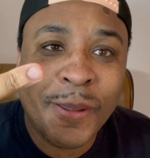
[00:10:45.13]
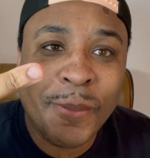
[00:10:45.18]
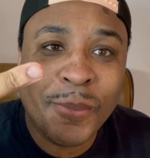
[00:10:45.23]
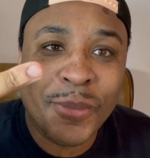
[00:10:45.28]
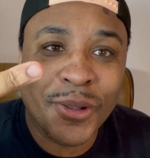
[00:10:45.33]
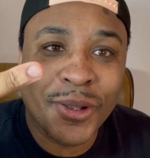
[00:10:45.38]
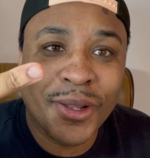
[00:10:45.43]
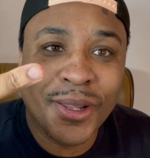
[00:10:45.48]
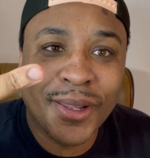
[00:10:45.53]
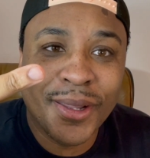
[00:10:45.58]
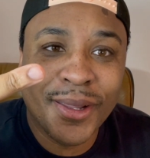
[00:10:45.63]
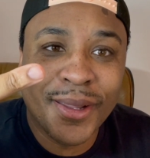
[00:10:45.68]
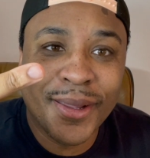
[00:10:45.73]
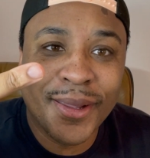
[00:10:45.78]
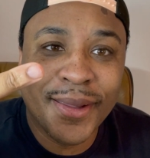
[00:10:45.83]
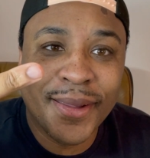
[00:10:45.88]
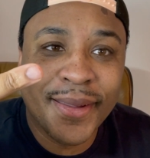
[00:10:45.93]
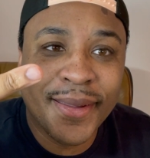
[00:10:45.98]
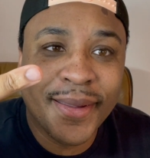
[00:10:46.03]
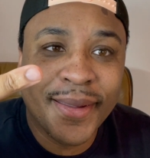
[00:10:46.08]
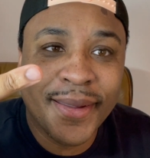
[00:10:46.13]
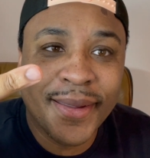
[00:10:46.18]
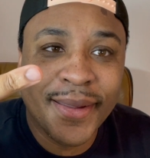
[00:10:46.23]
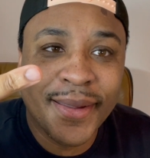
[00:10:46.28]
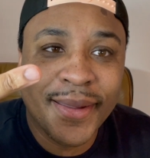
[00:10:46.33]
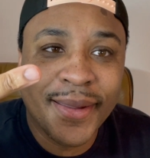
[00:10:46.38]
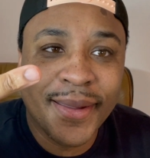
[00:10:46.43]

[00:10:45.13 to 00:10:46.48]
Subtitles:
peace.